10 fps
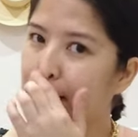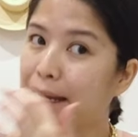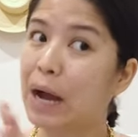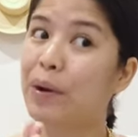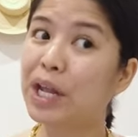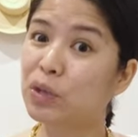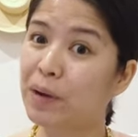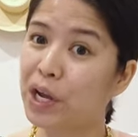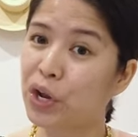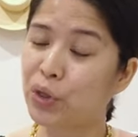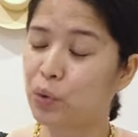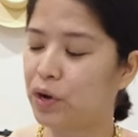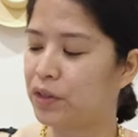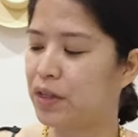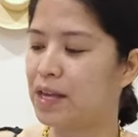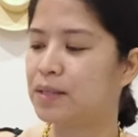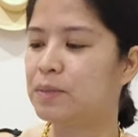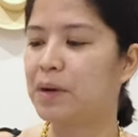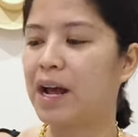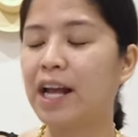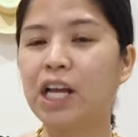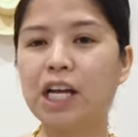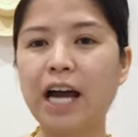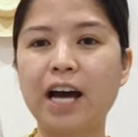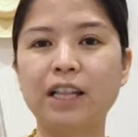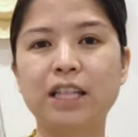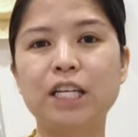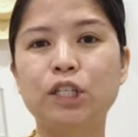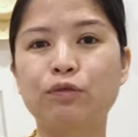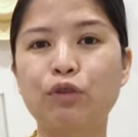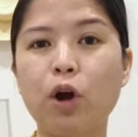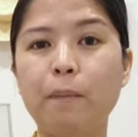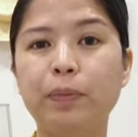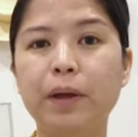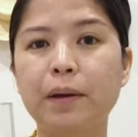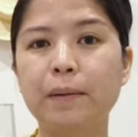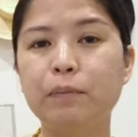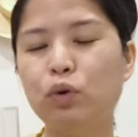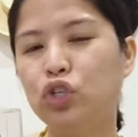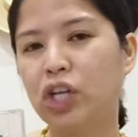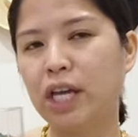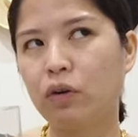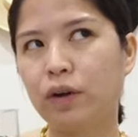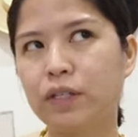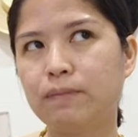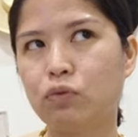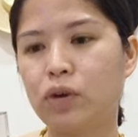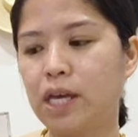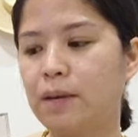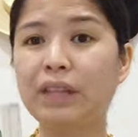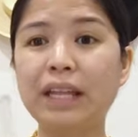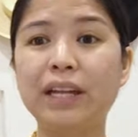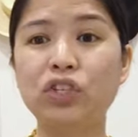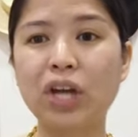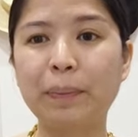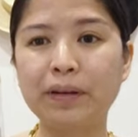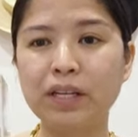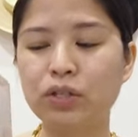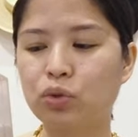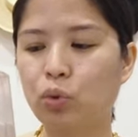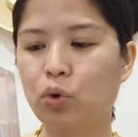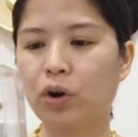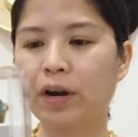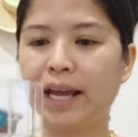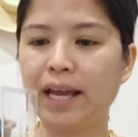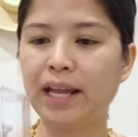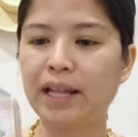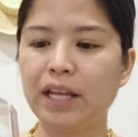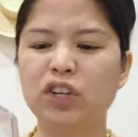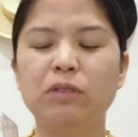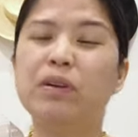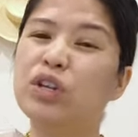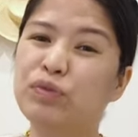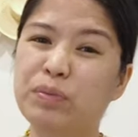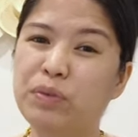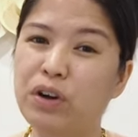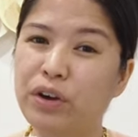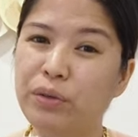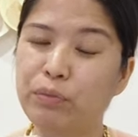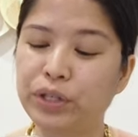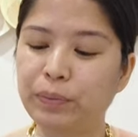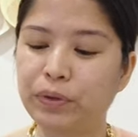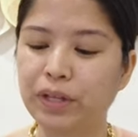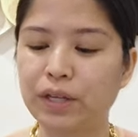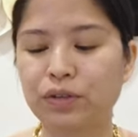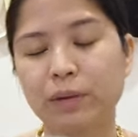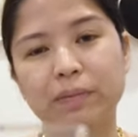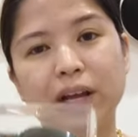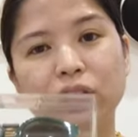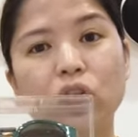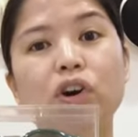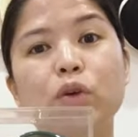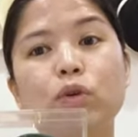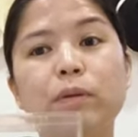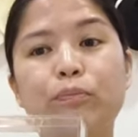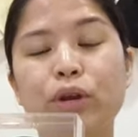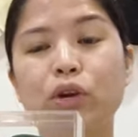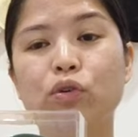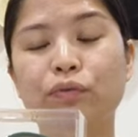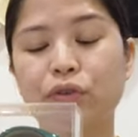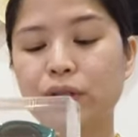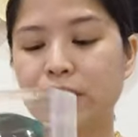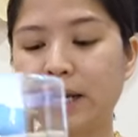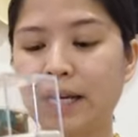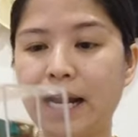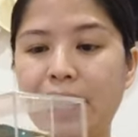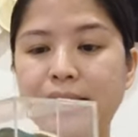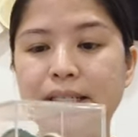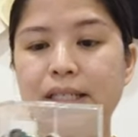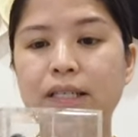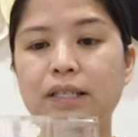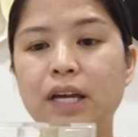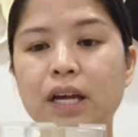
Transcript: another one of these, but I got this from Muji, or is it Mui? That Japanese store, and it could be used for multiple things, right? But I thought it would be pretty cool for sunglasses.